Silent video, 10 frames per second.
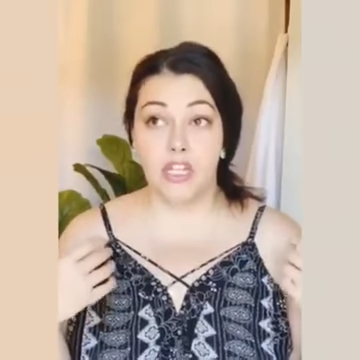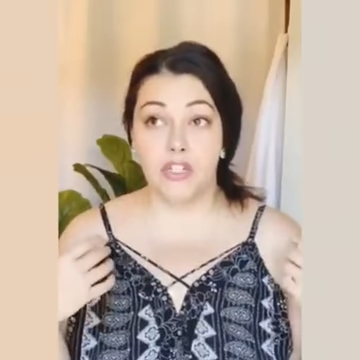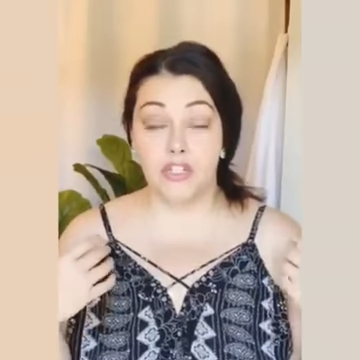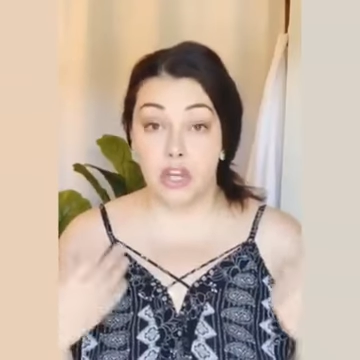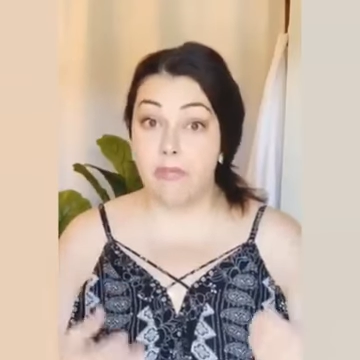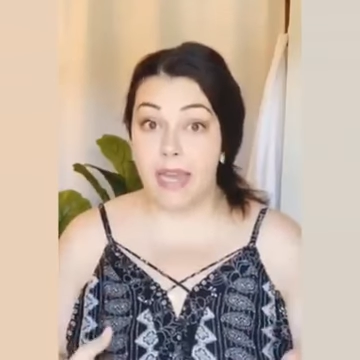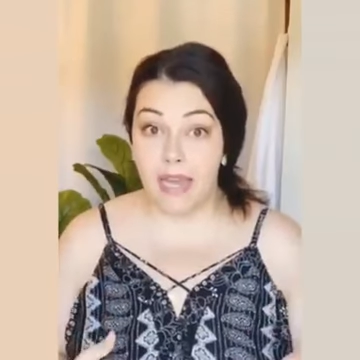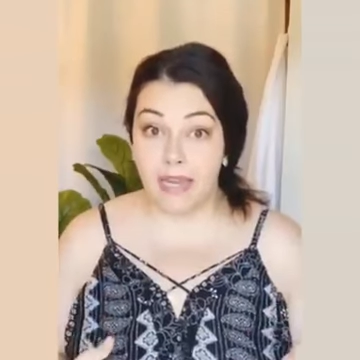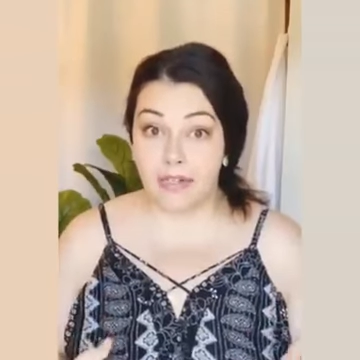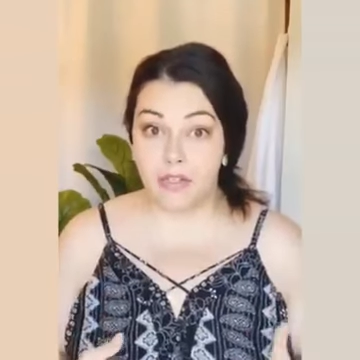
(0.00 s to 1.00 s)
So
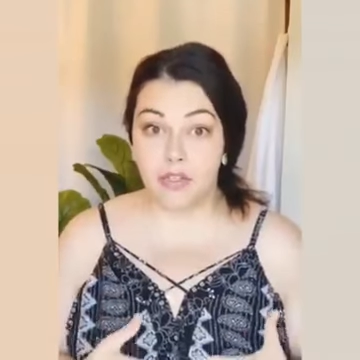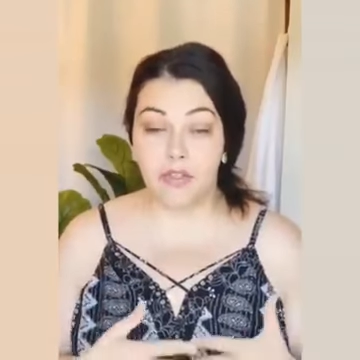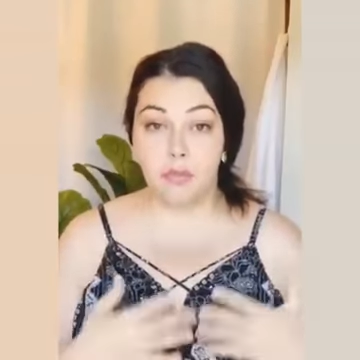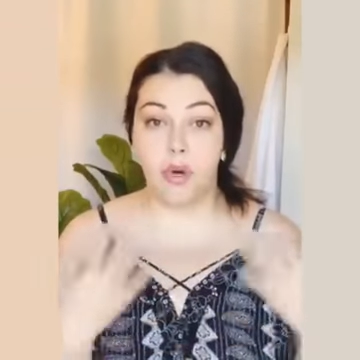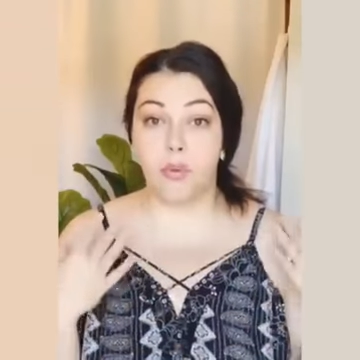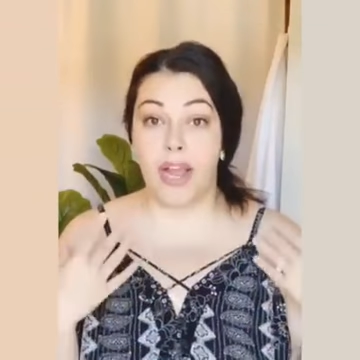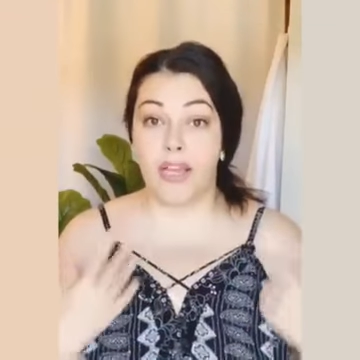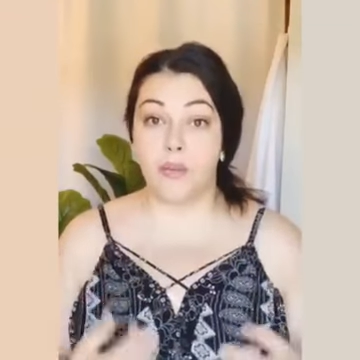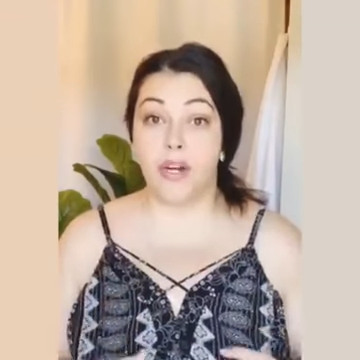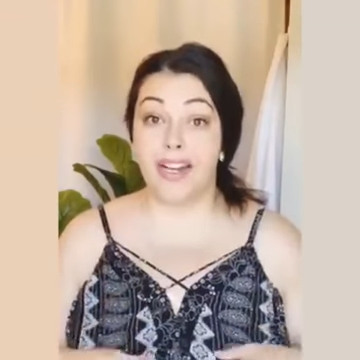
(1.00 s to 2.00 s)
bad to the point where I
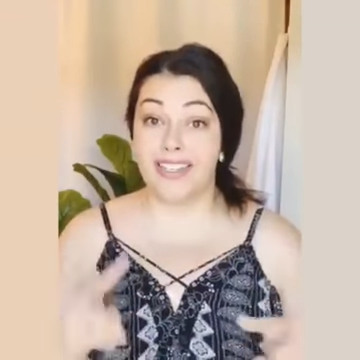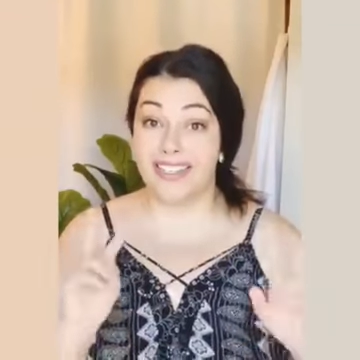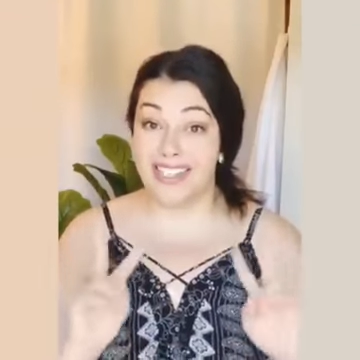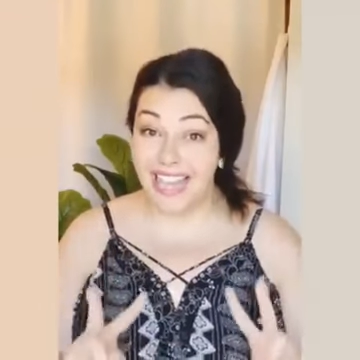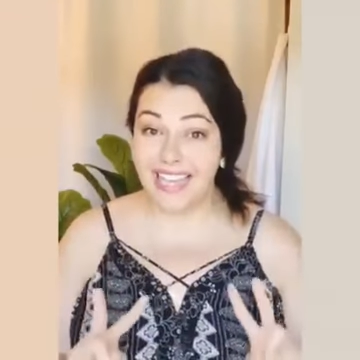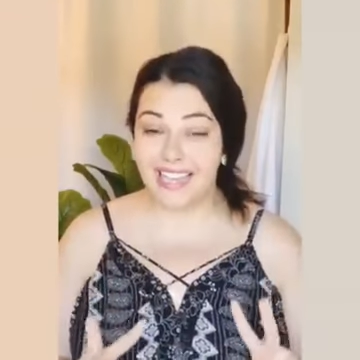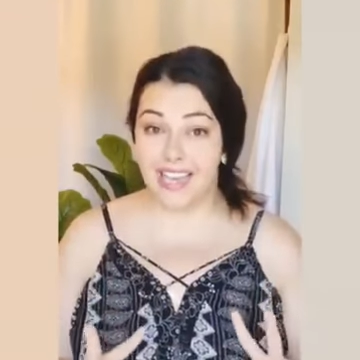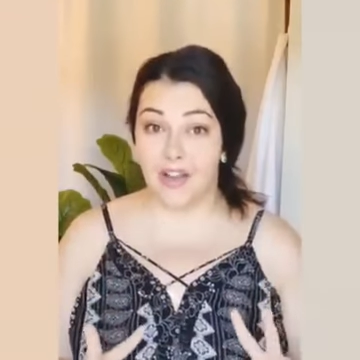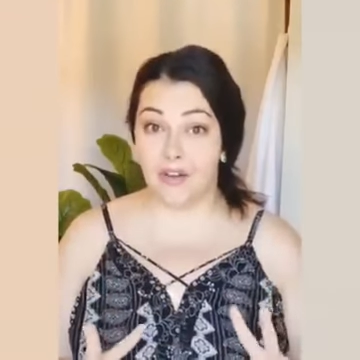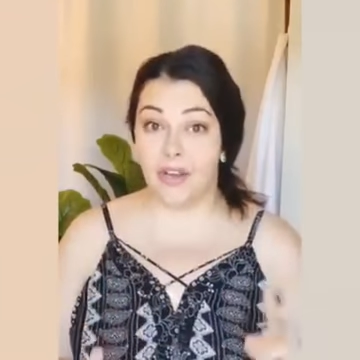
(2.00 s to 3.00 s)
had to wear a second
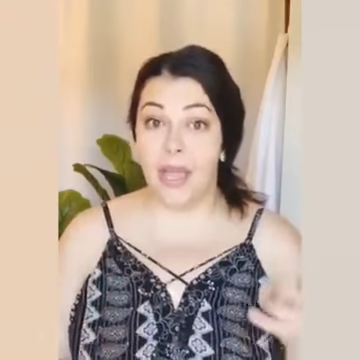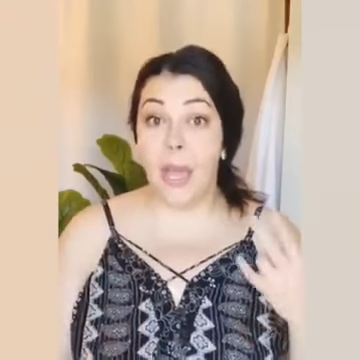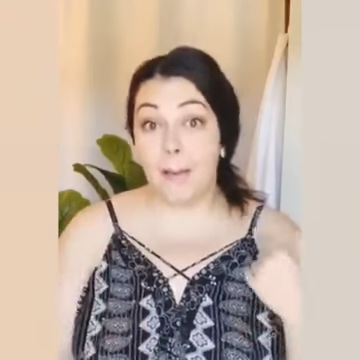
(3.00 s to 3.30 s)
gown